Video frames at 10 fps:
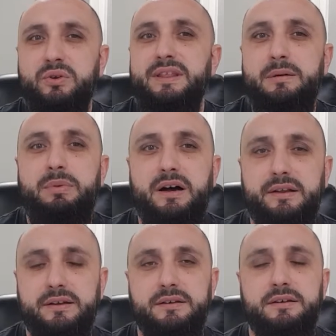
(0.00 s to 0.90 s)
in that
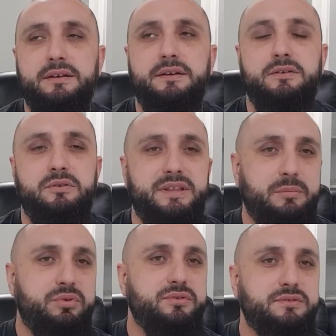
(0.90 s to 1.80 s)
partner or in
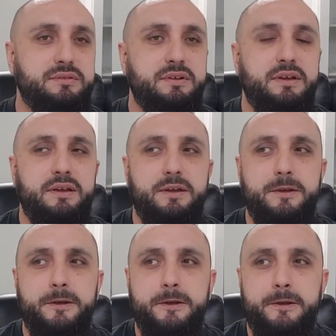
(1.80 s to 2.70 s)
that person.
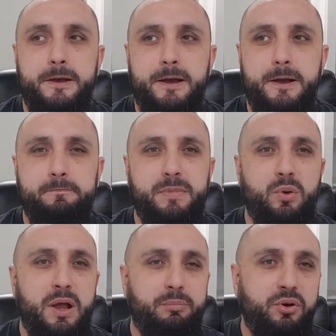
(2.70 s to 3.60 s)
A
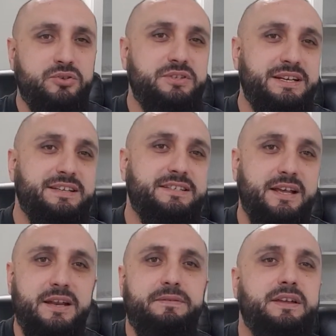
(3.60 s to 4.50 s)
person in a
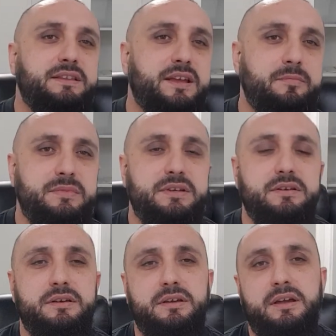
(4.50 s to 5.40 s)
state of contempt
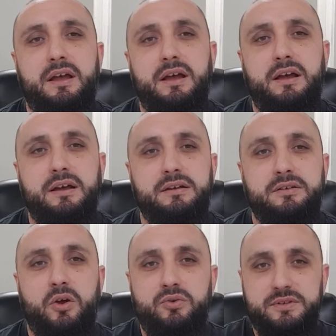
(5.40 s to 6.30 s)

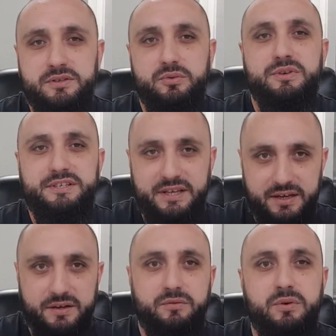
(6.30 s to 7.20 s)
goes into a
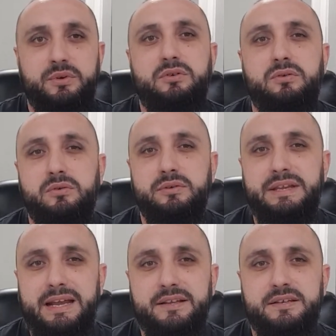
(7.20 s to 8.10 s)
state of what we call
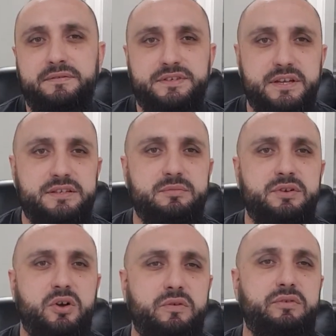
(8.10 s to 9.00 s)
negative
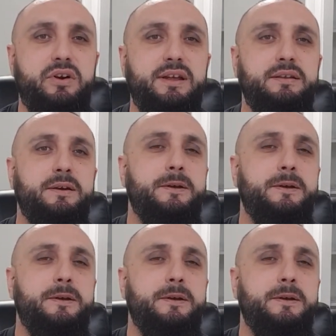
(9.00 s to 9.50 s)
sentiment override.